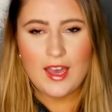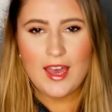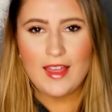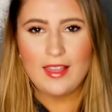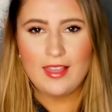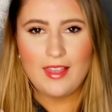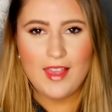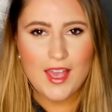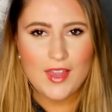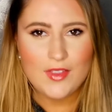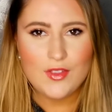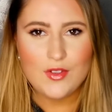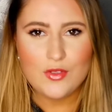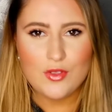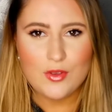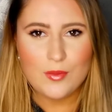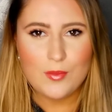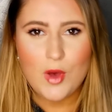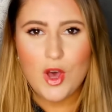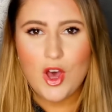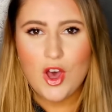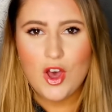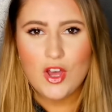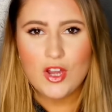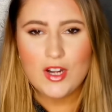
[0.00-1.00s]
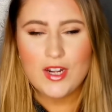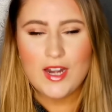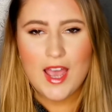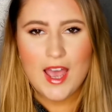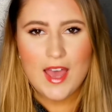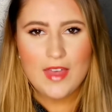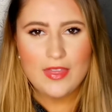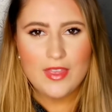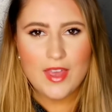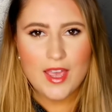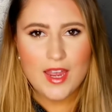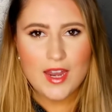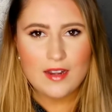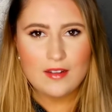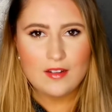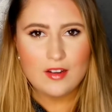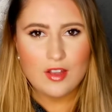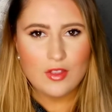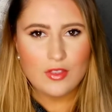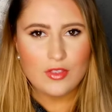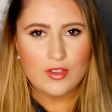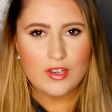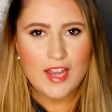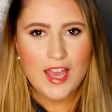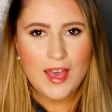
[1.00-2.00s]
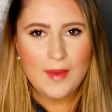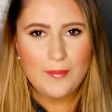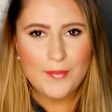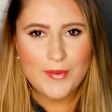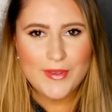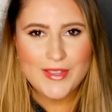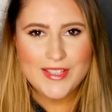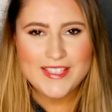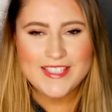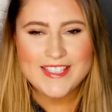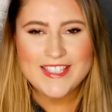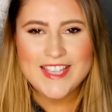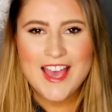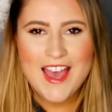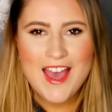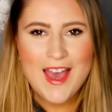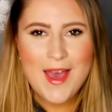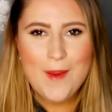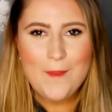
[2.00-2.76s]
I lather them on and then nothing happens.